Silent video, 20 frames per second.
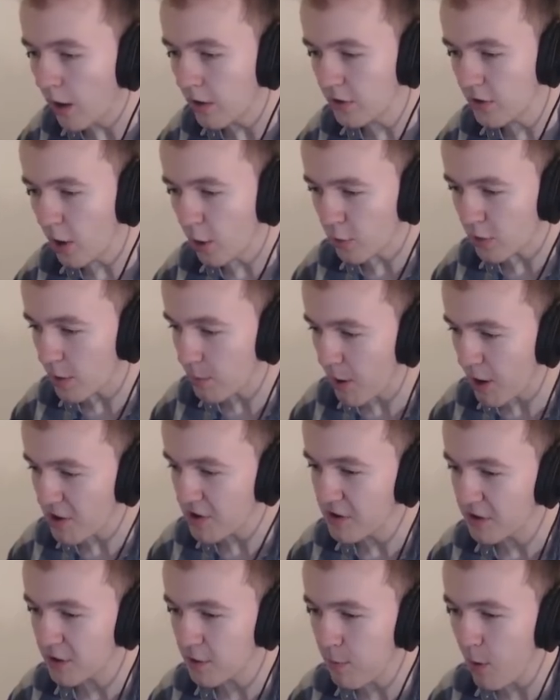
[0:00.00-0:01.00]
no, come
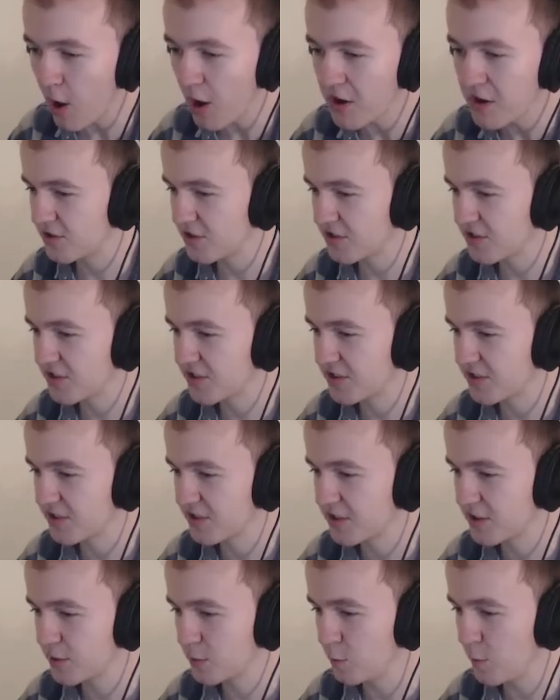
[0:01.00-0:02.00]
on. Come on,
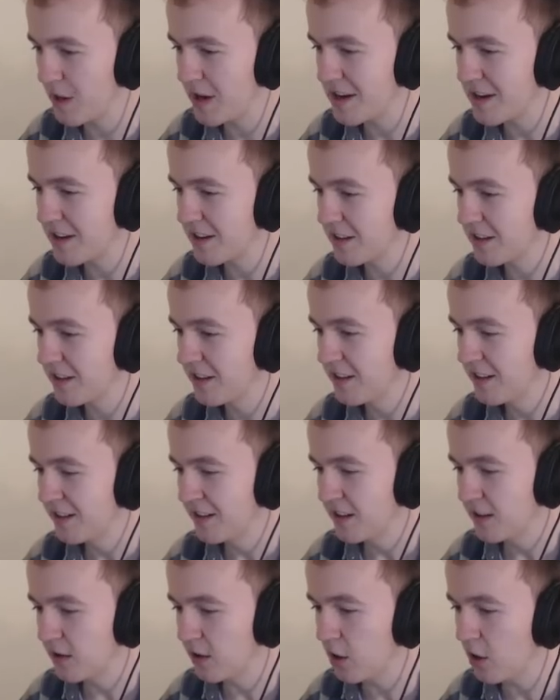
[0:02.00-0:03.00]
just swing.
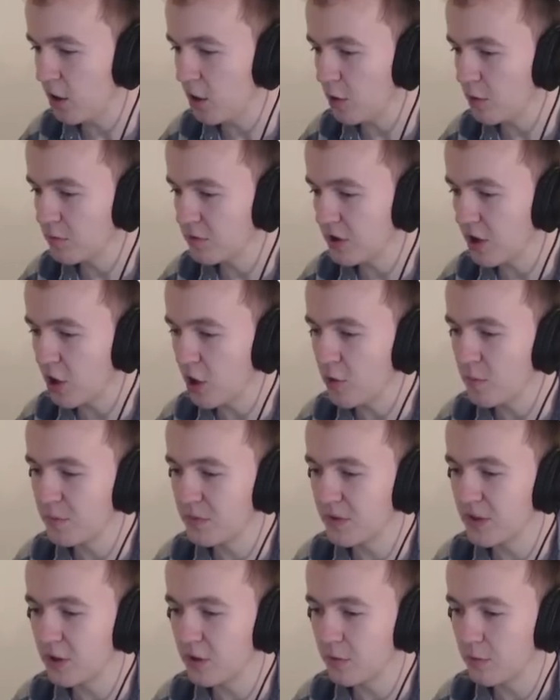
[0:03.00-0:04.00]
Oh, no,
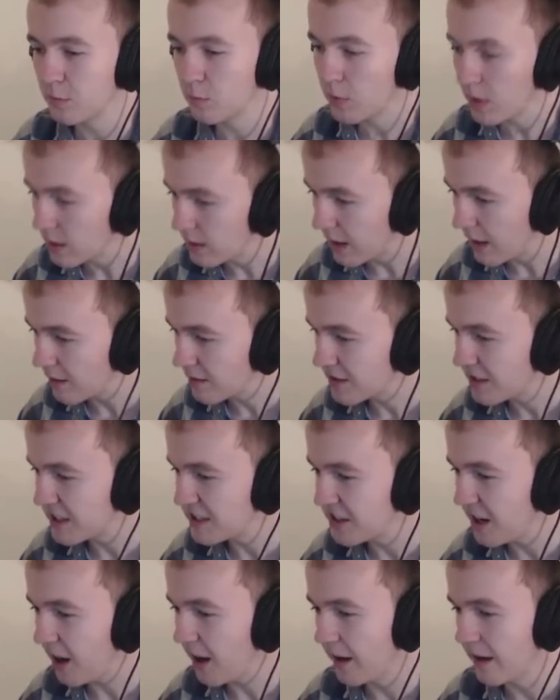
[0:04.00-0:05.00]
no. Wait, how did he
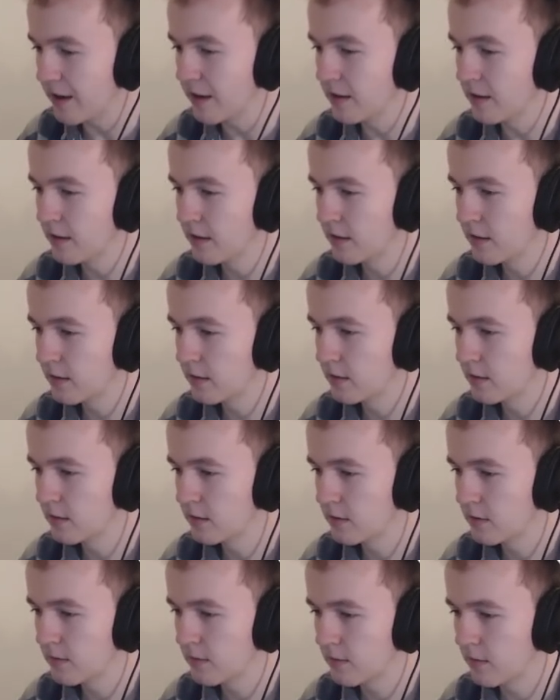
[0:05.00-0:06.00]
die?
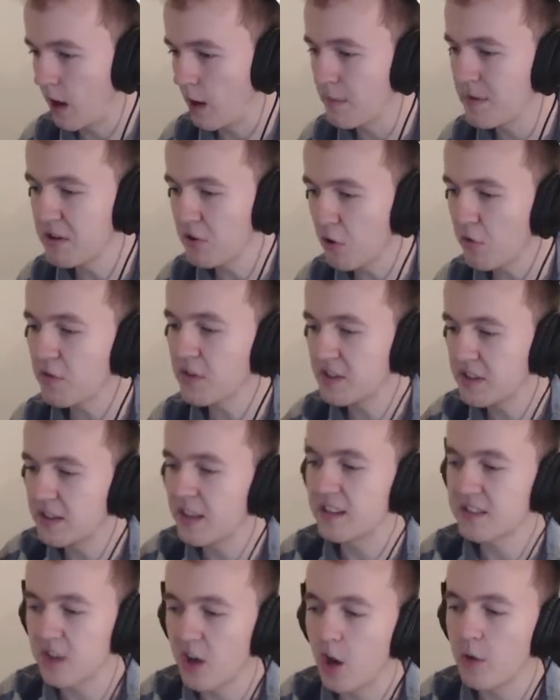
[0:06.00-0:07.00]
I mean, obviously
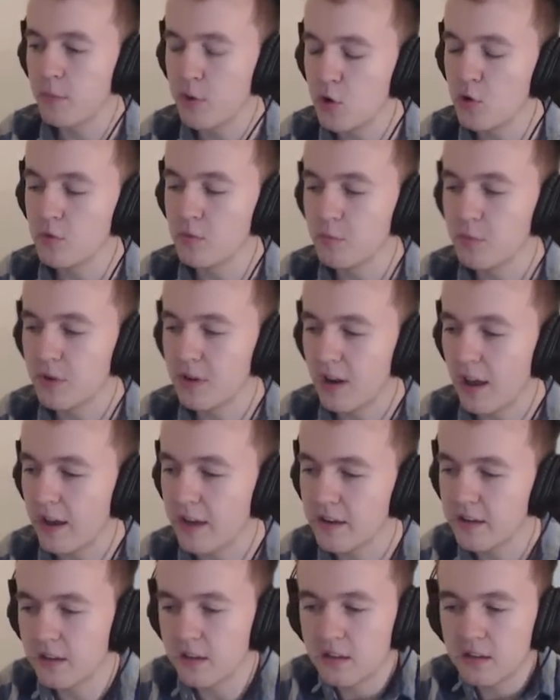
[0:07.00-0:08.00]
there's a harpoon, but
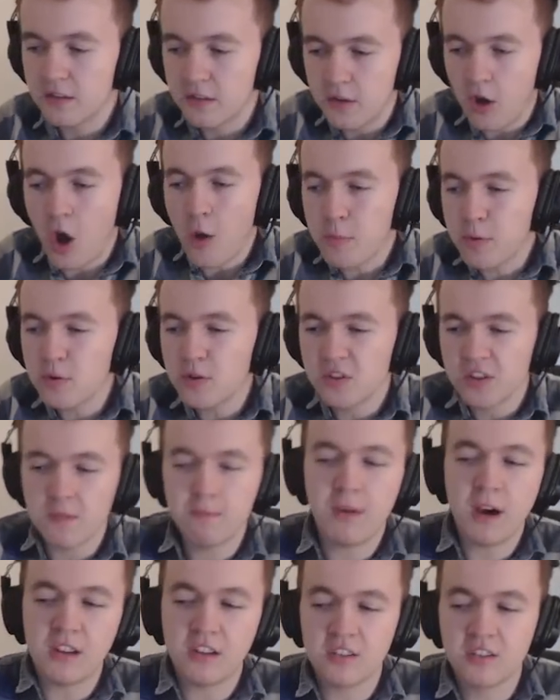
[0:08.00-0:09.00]
like, harpoon to the
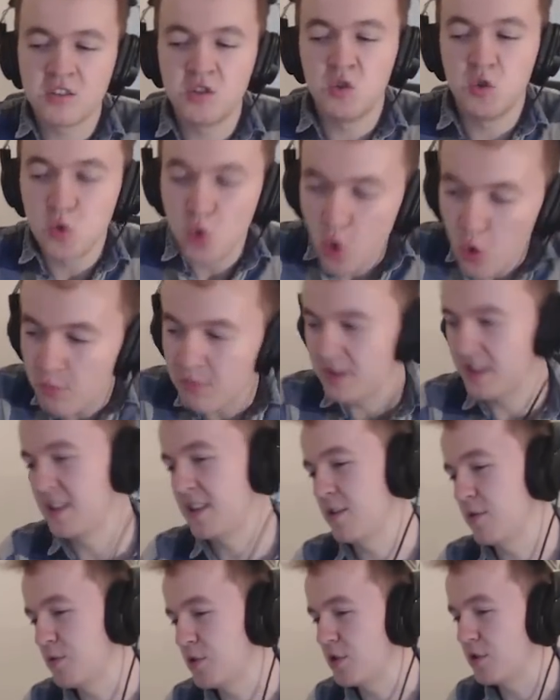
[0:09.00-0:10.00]
butt doesn't normally kill